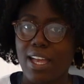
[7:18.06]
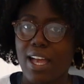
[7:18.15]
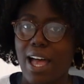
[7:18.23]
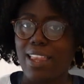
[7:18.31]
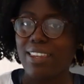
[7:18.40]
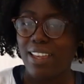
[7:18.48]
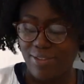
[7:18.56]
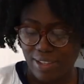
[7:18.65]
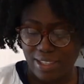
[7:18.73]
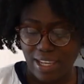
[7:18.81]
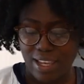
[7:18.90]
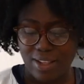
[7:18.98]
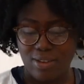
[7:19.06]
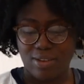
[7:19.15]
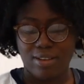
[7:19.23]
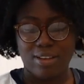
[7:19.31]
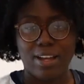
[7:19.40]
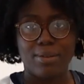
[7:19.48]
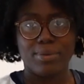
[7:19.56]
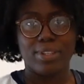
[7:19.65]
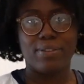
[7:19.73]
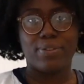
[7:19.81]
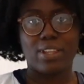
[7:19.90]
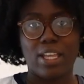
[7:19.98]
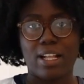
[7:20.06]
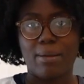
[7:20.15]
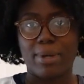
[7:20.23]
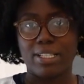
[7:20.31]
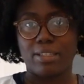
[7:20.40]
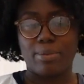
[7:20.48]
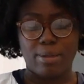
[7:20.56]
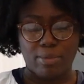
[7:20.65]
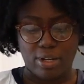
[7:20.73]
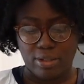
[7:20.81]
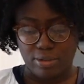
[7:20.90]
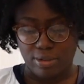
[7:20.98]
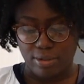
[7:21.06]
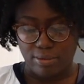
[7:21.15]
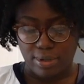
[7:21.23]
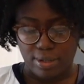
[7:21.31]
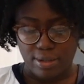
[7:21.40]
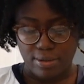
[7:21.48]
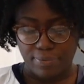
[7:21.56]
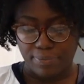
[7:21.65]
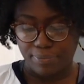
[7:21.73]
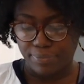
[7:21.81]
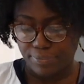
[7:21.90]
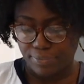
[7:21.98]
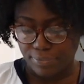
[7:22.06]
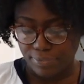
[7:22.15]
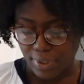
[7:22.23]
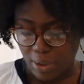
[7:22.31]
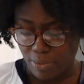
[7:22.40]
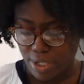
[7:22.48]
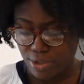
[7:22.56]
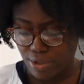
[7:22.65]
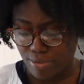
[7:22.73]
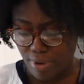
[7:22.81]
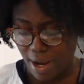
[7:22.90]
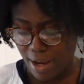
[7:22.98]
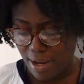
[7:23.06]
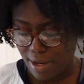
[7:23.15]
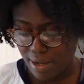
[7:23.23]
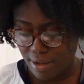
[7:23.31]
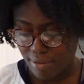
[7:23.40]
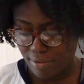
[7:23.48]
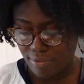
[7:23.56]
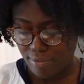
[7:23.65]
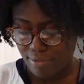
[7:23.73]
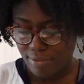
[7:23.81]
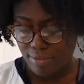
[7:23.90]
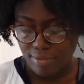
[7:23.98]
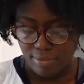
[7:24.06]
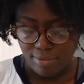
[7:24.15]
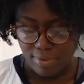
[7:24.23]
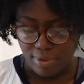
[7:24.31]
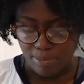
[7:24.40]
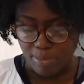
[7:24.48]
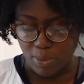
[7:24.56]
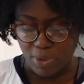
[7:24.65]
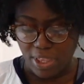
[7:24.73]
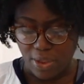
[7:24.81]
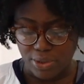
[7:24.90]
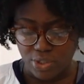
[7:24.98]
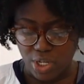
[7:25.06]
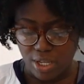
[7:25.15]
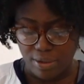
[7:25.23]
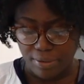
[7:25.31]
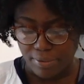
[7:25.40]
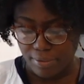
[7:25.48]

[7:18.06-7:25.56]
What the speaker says: I love this angle. I really feel like I'm about to be Martha Stewart, Rachel Ray, but without the jail.